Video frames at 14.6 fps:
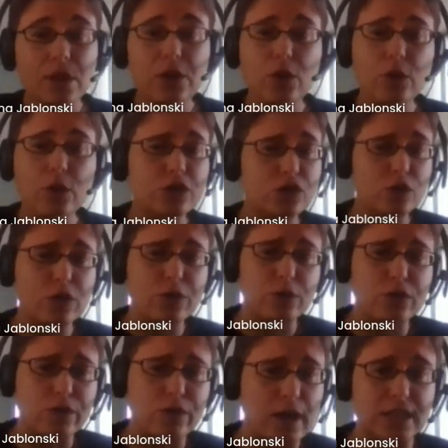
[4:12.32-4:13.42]
Then you can store
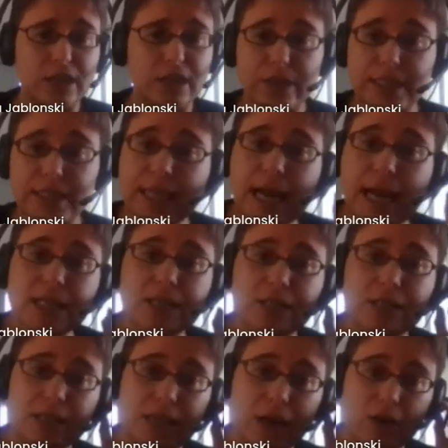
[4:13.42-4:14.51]
those files in a VCS
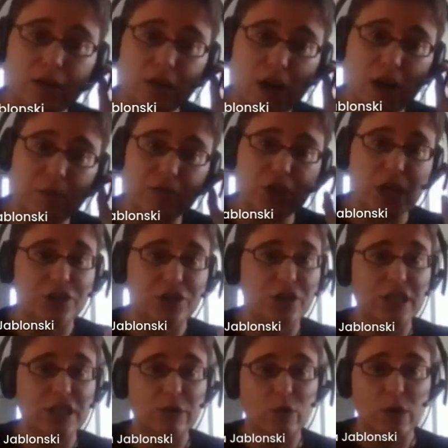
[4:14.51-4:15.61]
to stay on top of
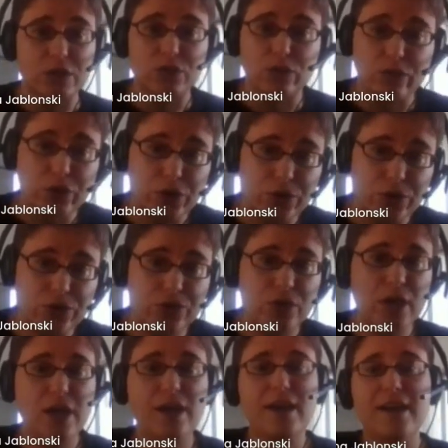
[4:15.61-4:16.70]
changes and request reviews.
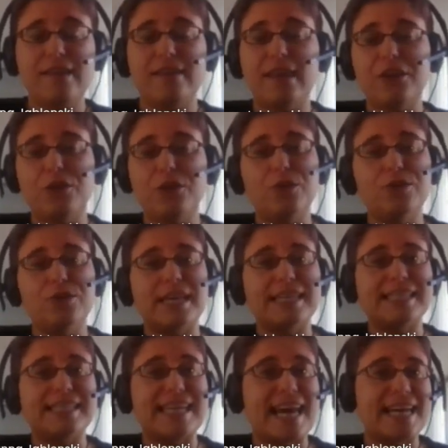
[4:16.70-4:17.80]
Then you use a
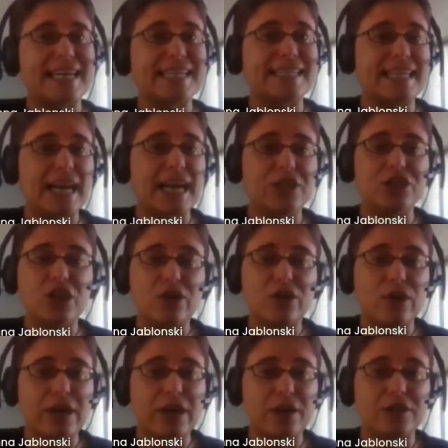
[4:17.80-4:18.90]
static site
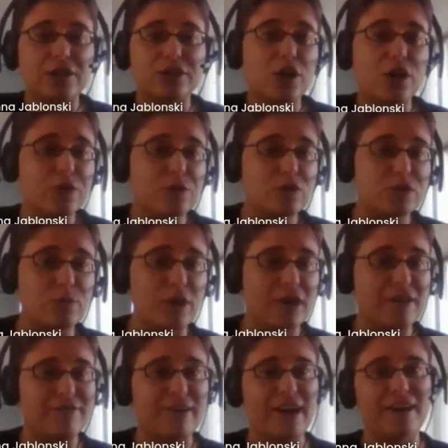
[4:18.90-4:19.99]
generator to turn those
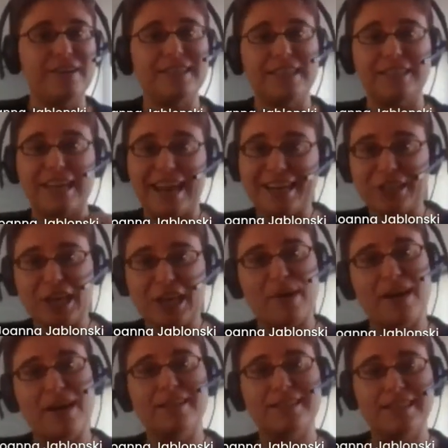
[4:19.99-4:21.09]
markup files into
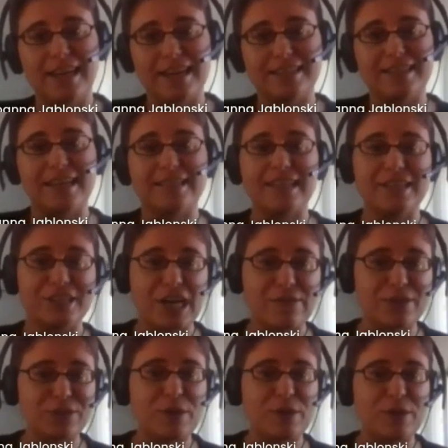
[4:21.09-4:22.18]
HTML, CSS, and
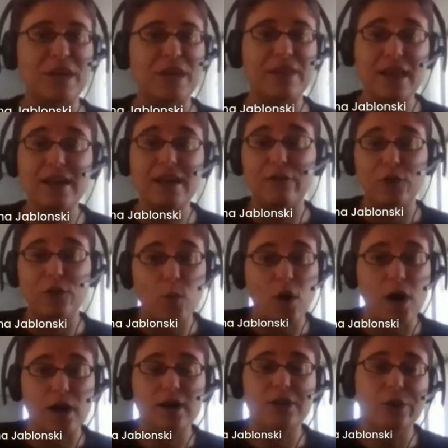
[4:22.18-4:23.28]
JavaScript. And then if you
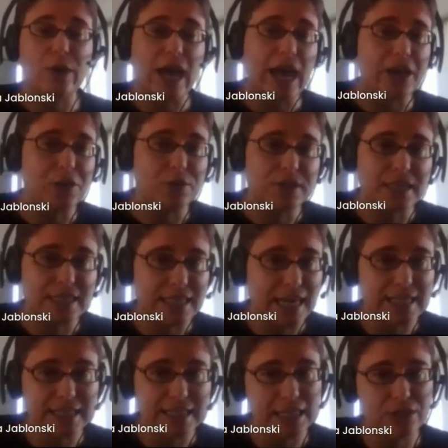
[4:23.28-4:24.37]
want, you can use a
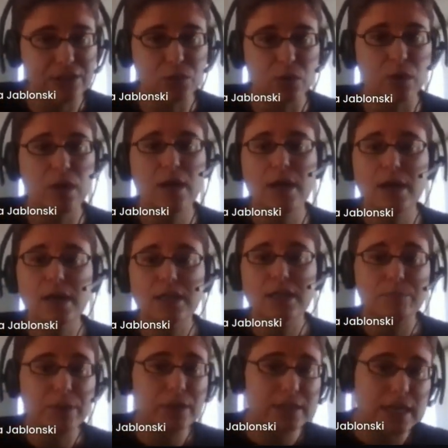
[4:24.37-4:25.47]
CI/CD tool
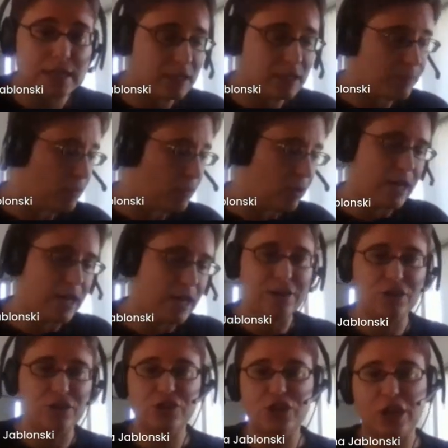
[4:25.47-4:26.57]
to build, test, and deploy,
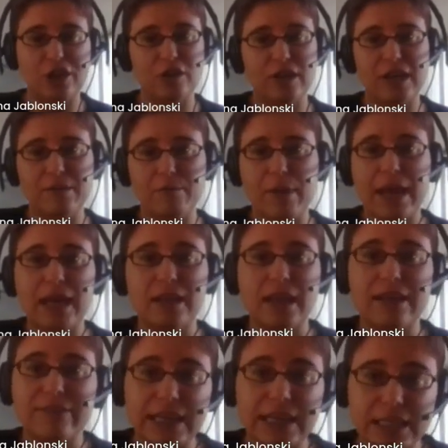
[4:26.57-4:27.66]
and just generally make
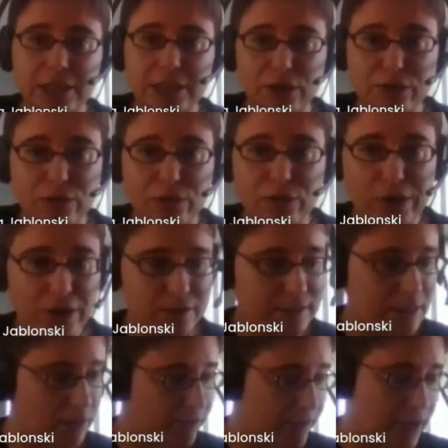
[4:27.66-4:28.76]
life easier for
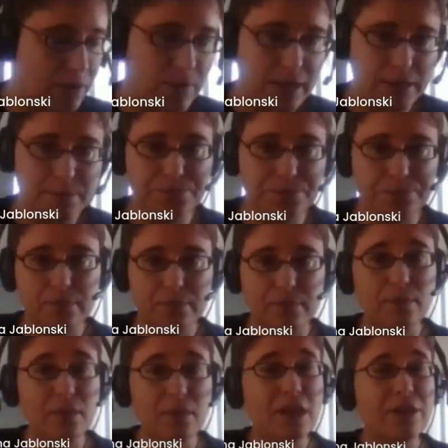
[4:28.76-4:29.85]
yourself that way.
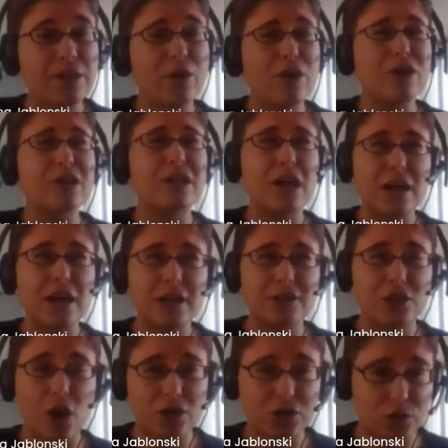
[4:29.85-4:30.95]
There are a lot of
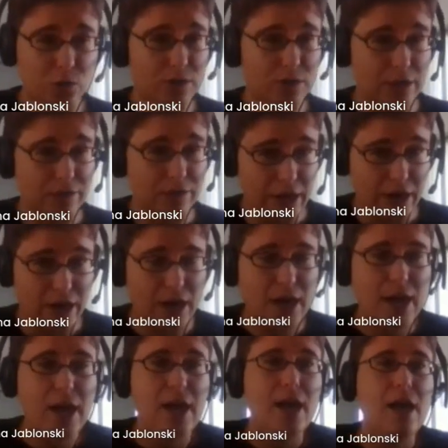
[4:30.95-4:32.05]
docs tools out there
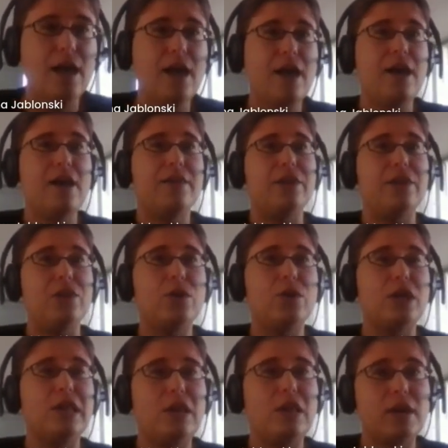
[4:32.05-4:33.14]
that you
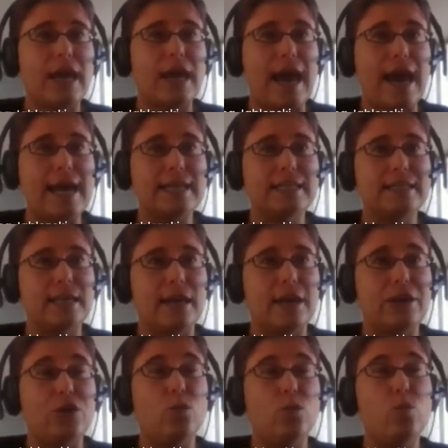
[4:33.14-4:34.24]
can look at.
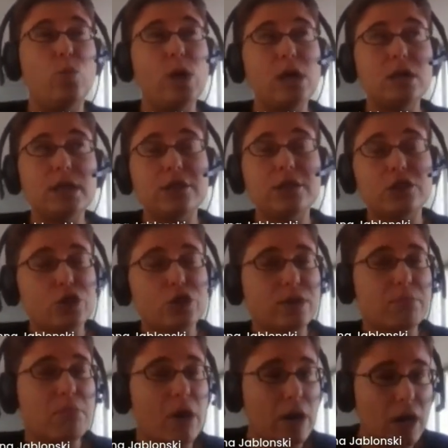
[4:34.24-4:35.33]
You will need to choose
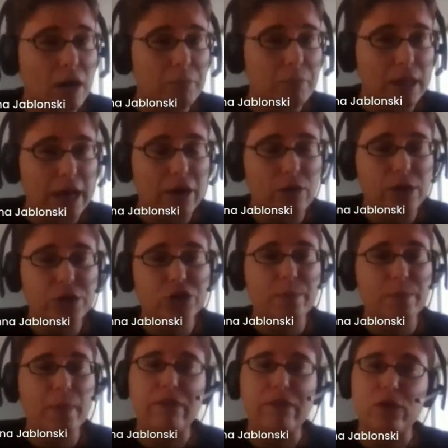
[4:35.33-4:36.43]
a markup language
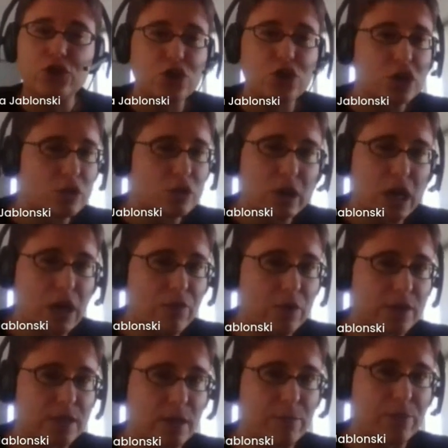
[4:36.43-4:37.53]
if you're just looking
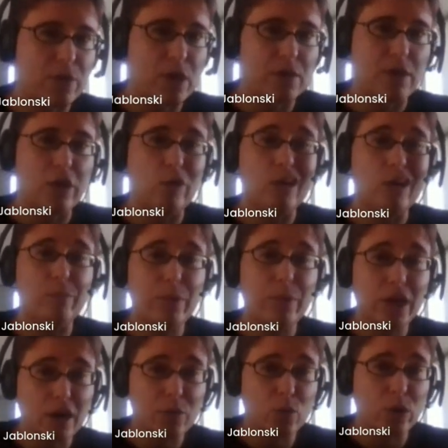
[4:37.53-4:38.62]
for something that you can
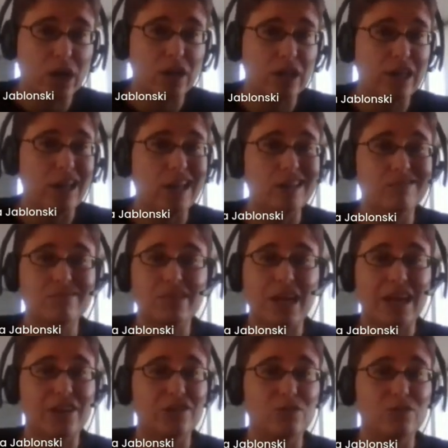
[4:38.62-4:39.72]
pick up quickly
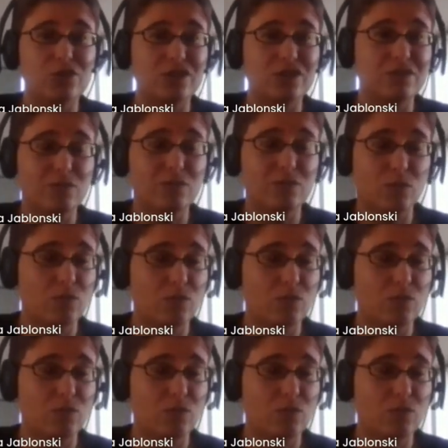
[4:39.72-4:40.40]
and just